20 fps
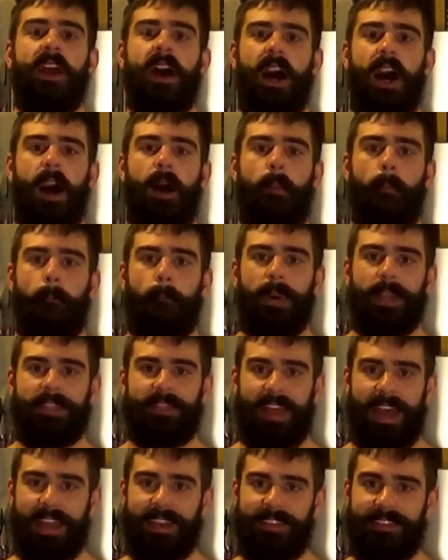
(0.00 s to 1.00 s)

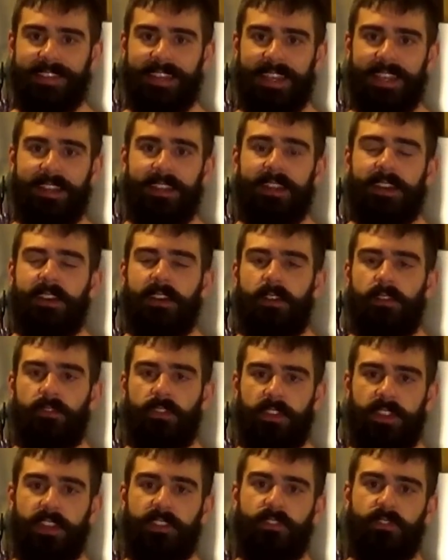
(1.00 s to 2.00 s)
But that is it
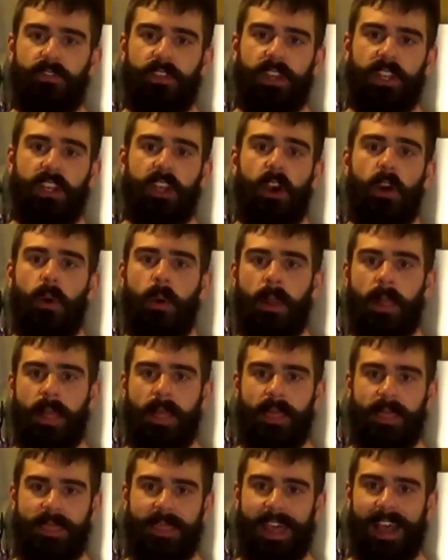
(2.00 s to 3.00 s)
for this video.
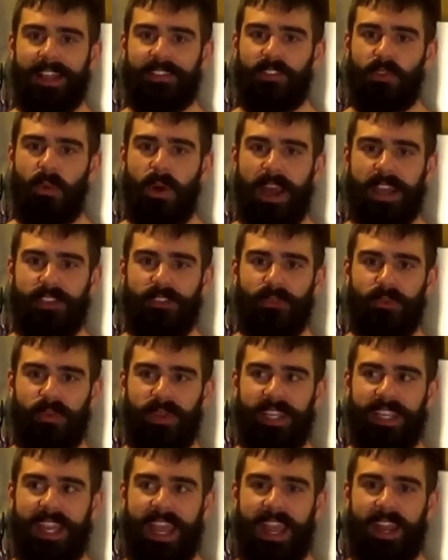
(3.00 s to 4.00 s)
That's why you
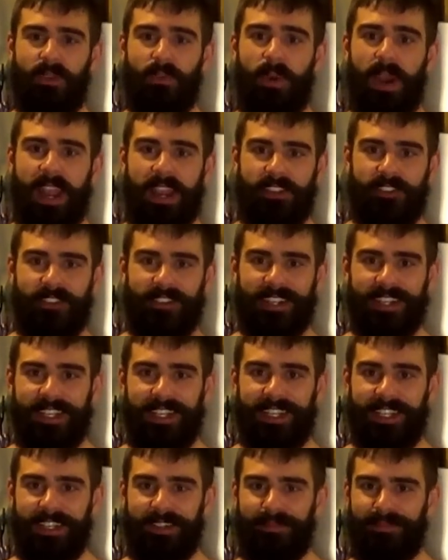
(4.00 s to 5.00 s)
regain weight. You're
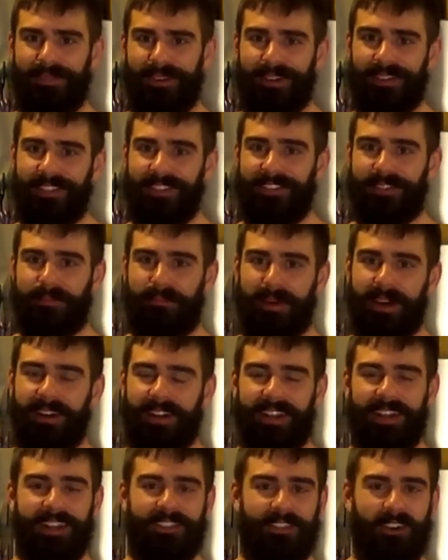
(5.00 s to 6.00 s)
eating more than you're
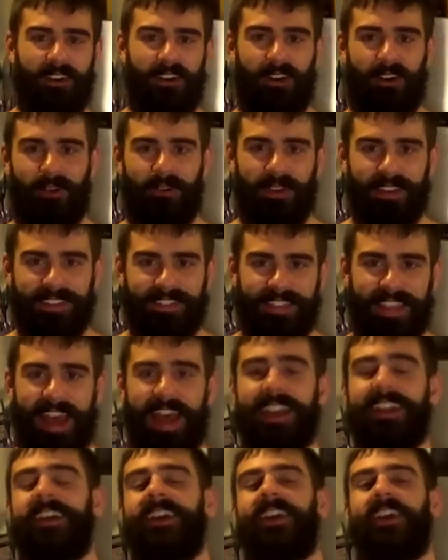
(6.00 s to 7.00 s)
burning. It's always
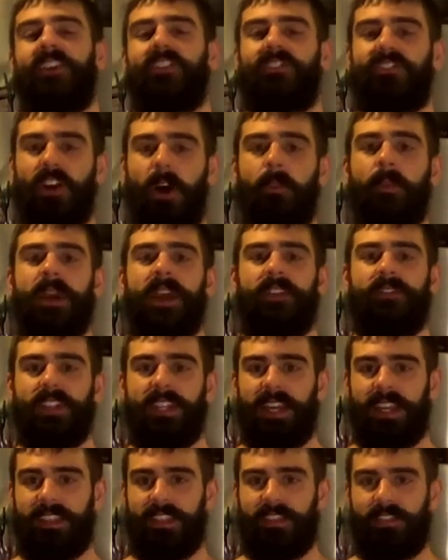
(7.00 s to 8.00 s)
that. So if
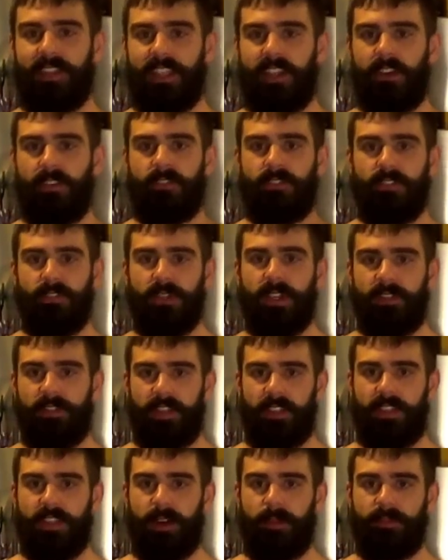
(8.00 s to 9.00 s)
you like the video, do give
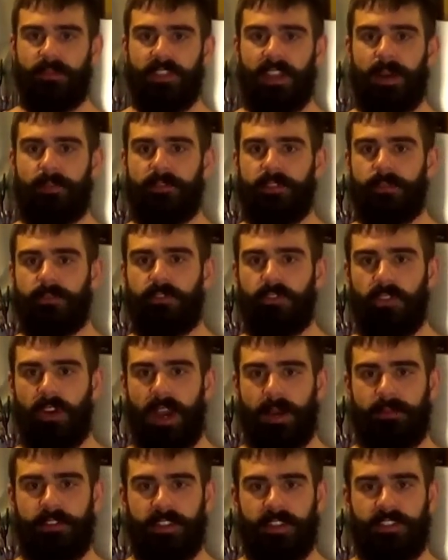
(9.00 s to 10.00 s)
it a thumbs up.
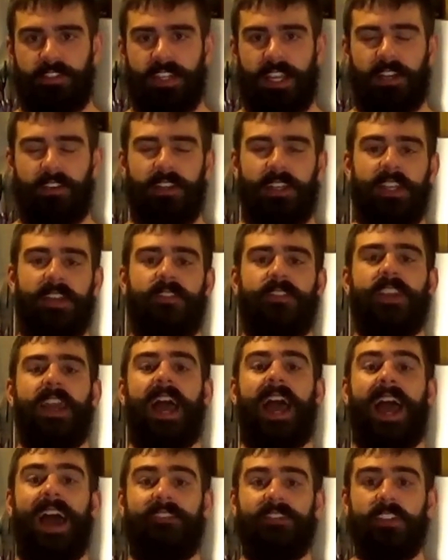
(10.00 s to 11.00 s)
Subscribe to the channel if you
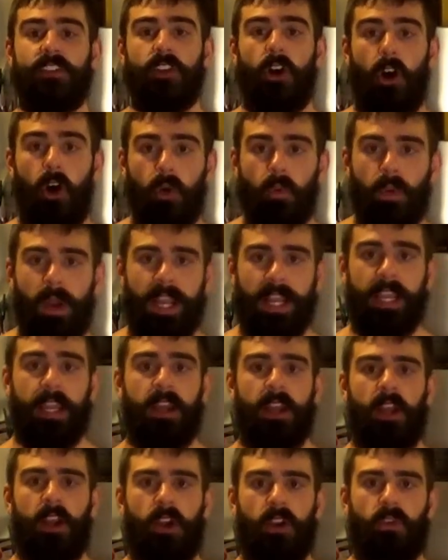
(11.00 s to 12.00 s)
haven't already.
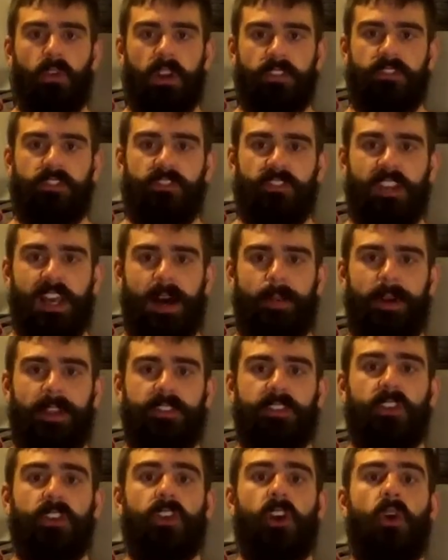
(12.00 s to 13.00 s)
Questions,
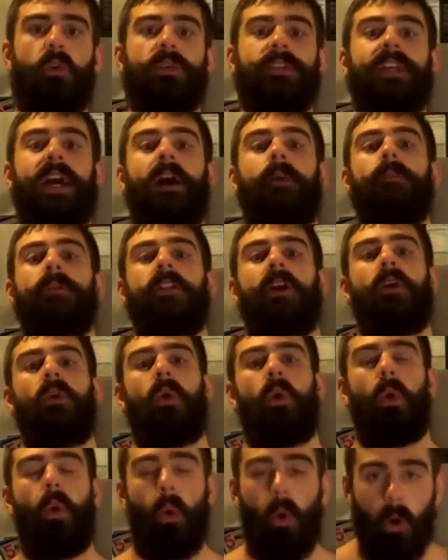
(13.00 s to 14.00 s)
comments can go down
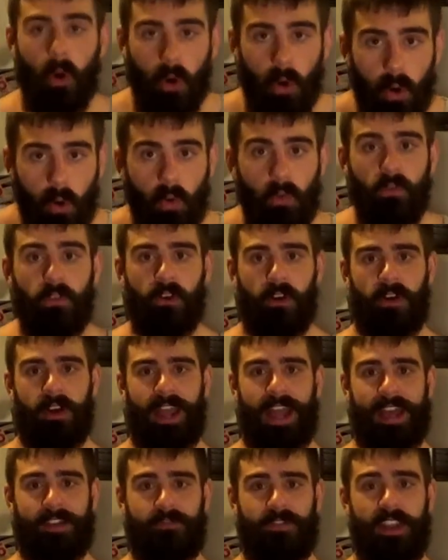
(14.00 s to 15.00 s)
below or
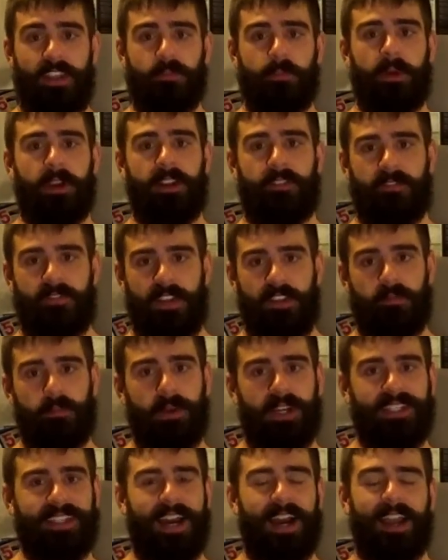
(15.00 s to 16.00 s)
over at Facebook at
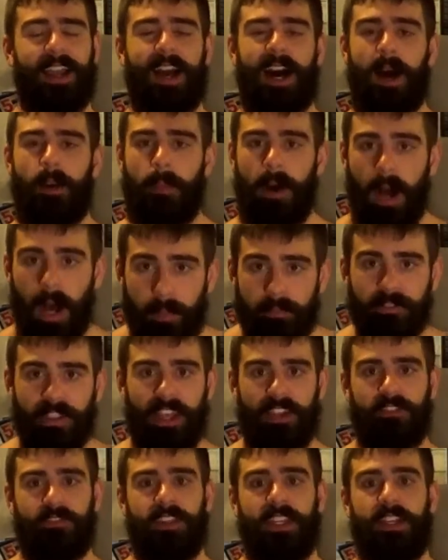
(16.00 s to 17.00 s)

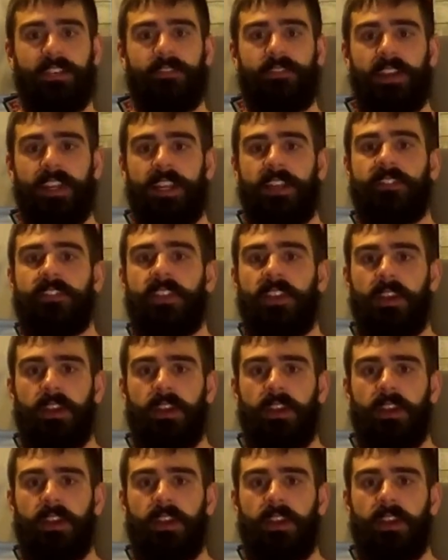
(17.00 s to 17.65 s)
facebook.com/feedingfitness.